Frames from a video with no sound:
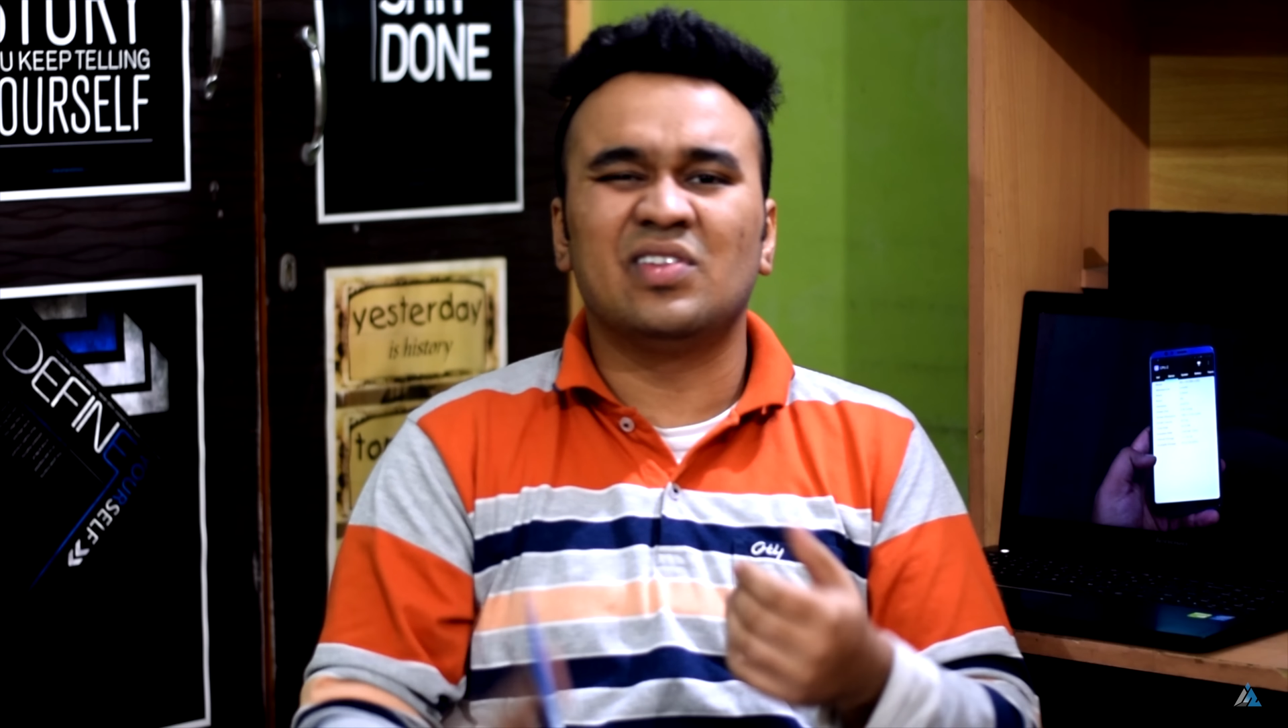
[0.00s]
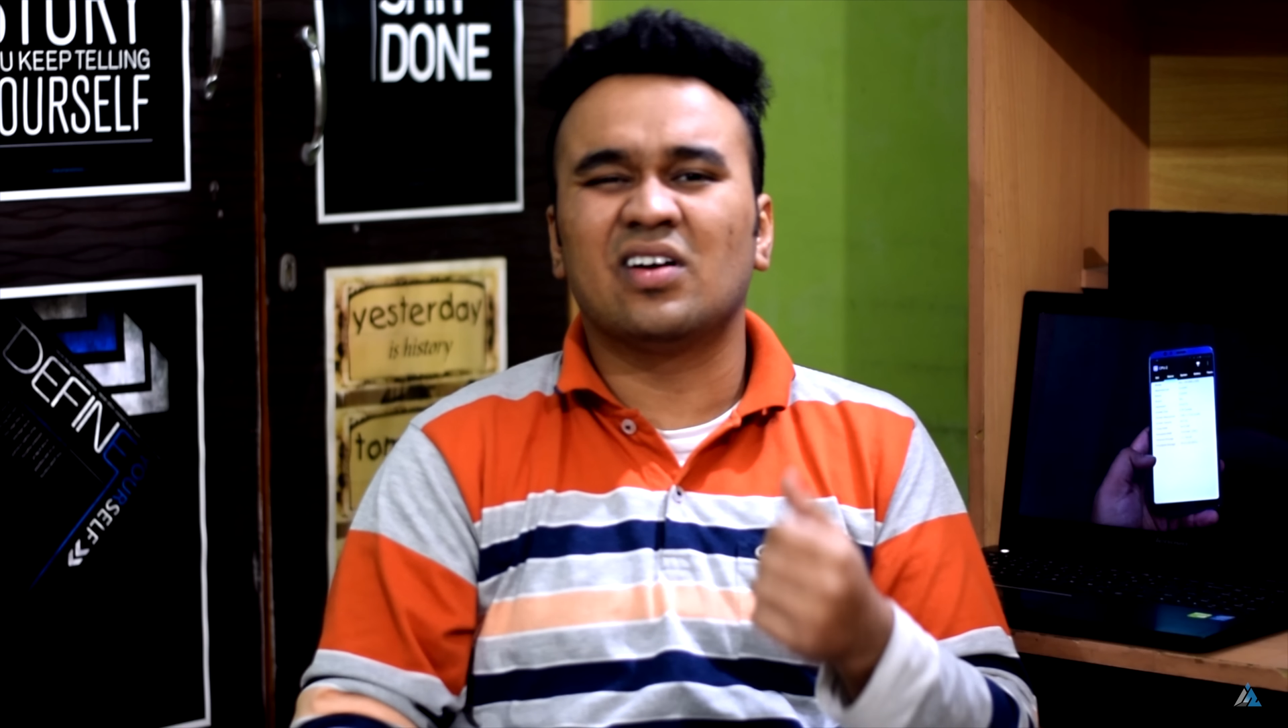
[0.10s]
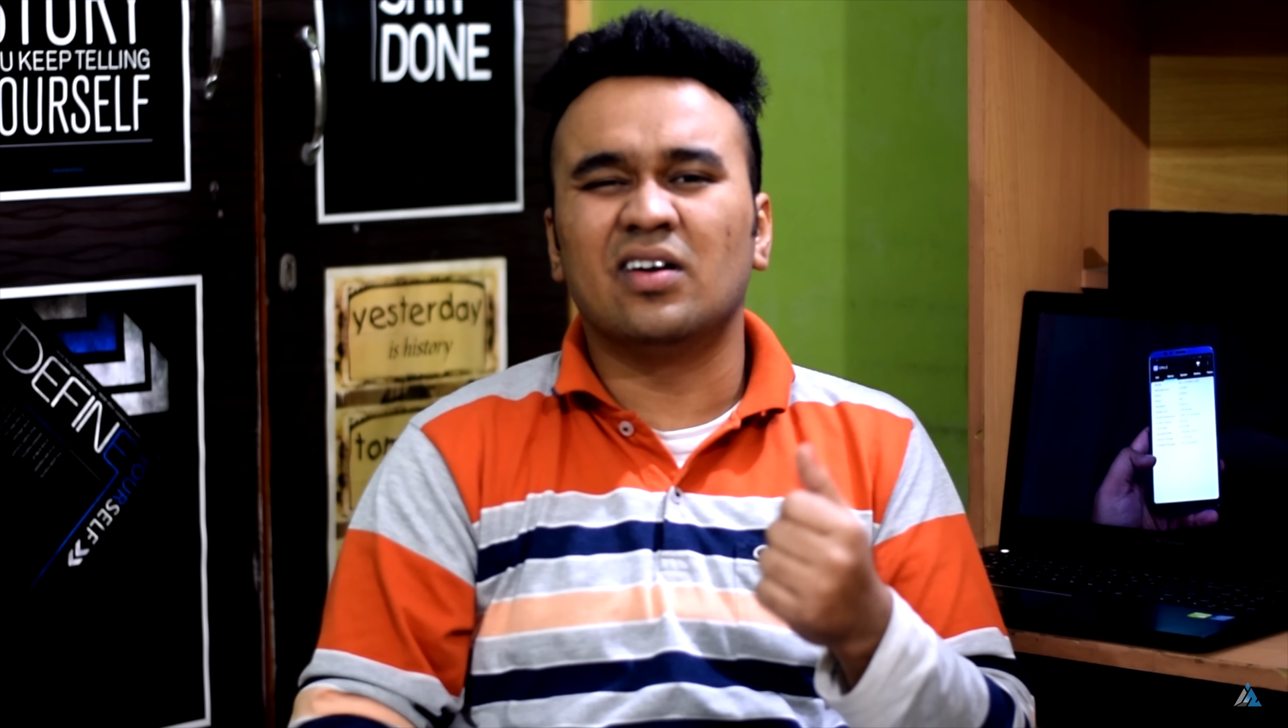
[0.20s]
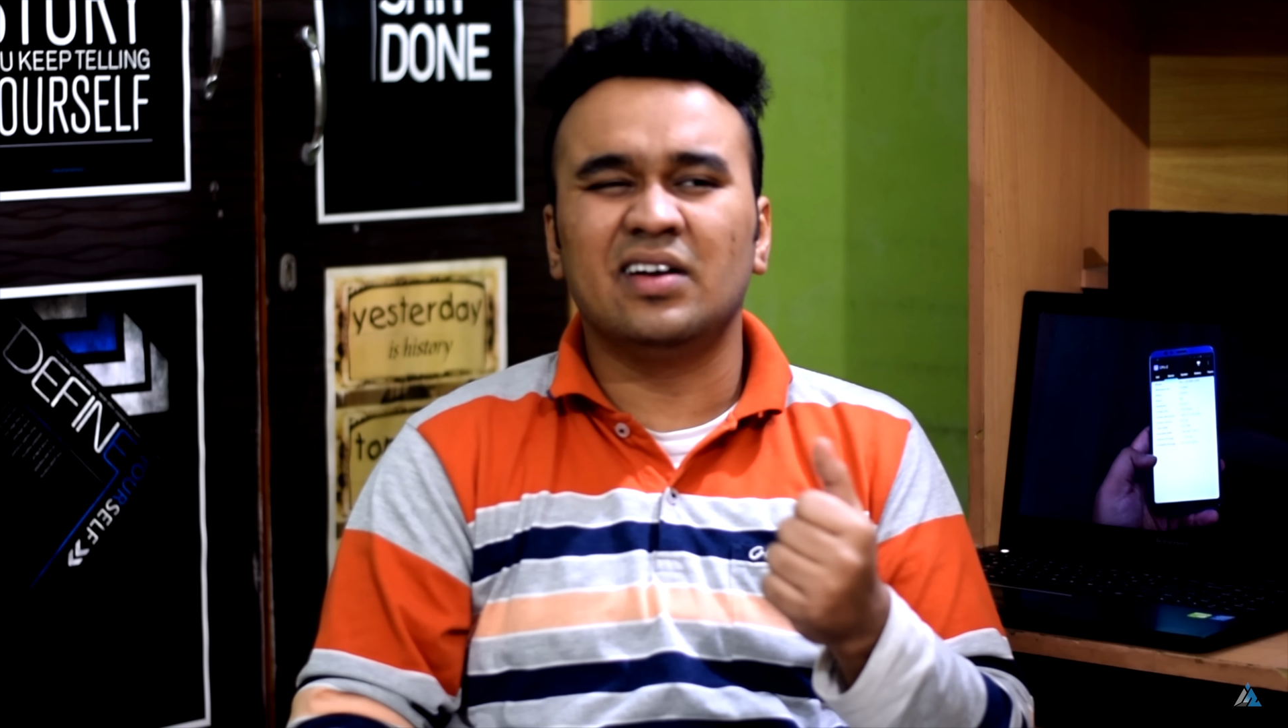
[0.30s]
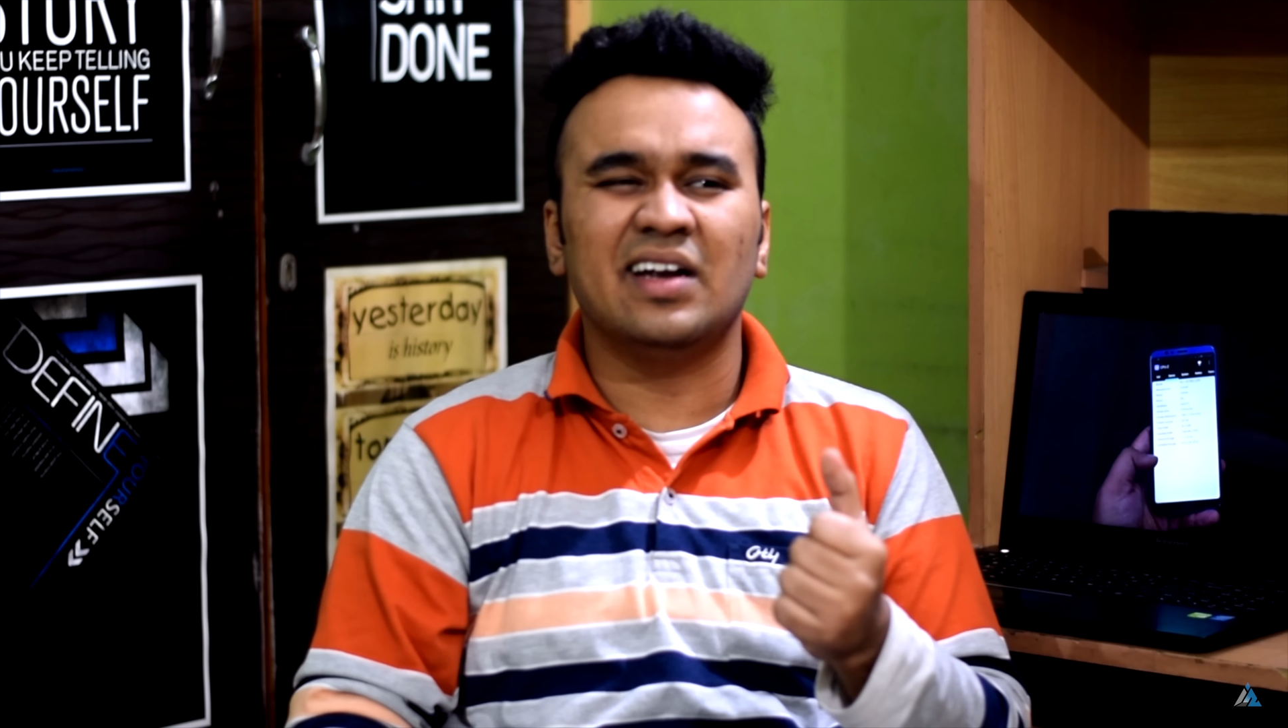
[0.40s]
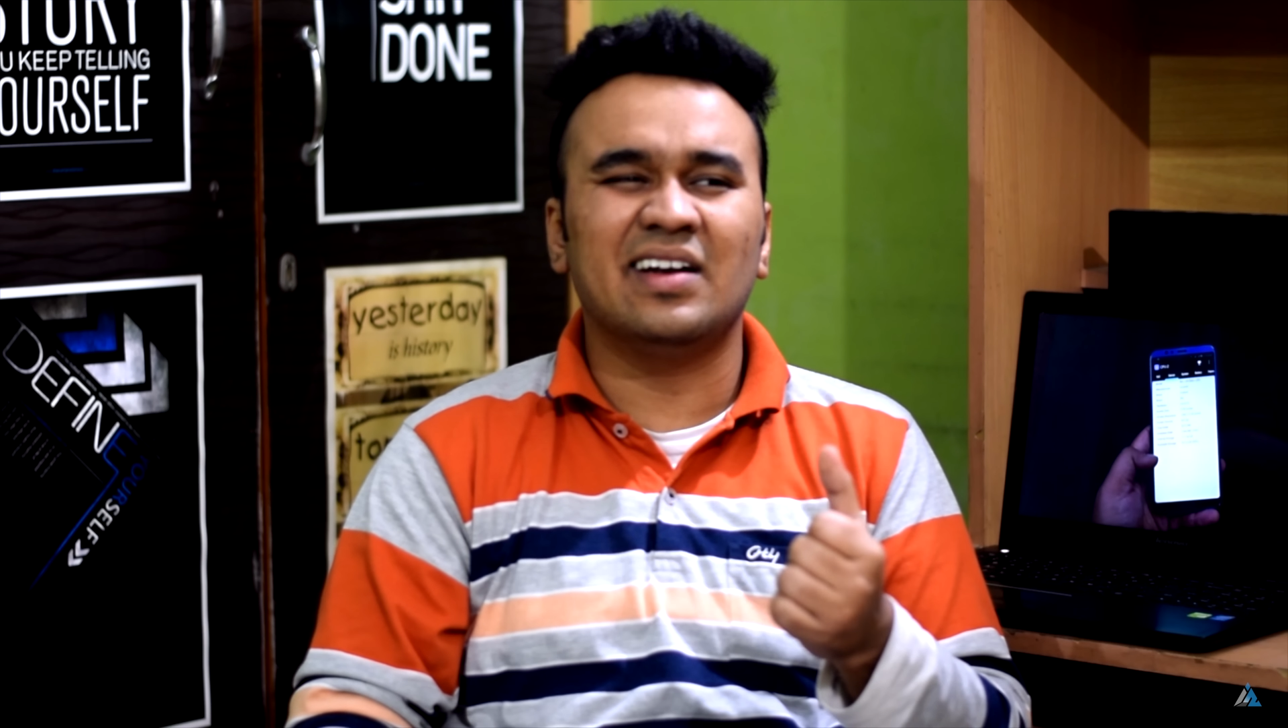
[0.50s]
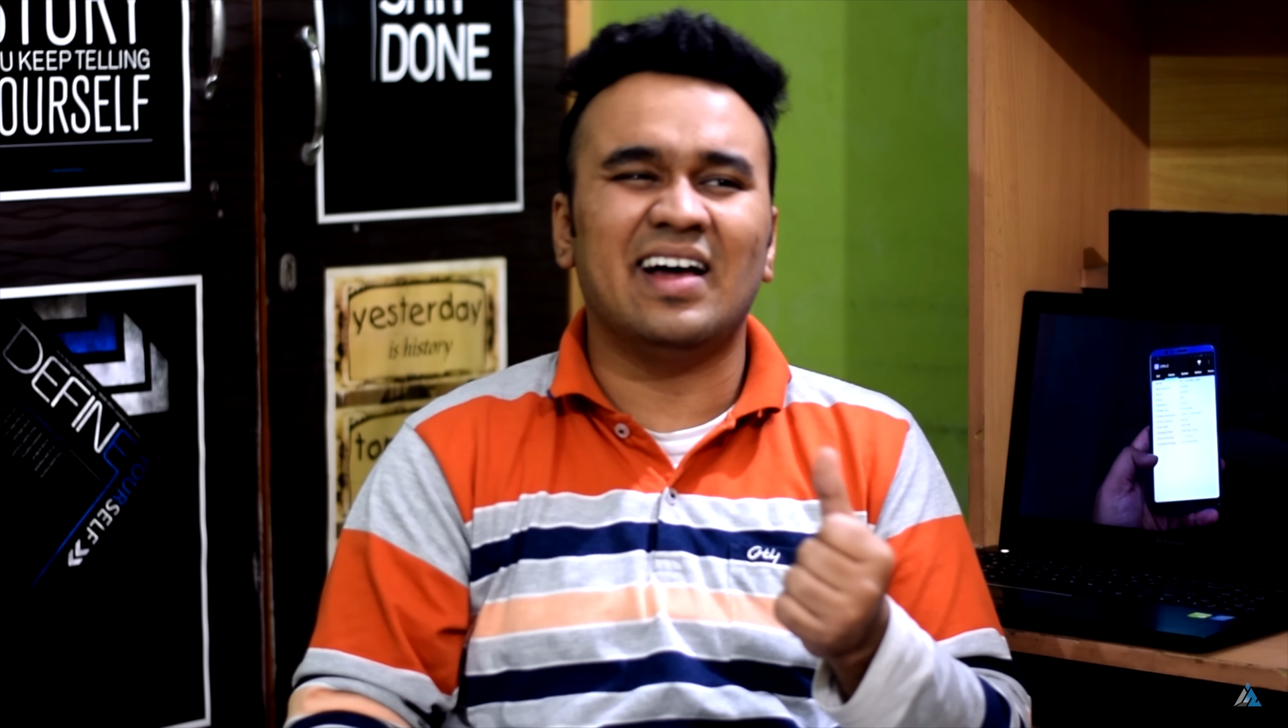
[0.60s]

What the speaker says: content,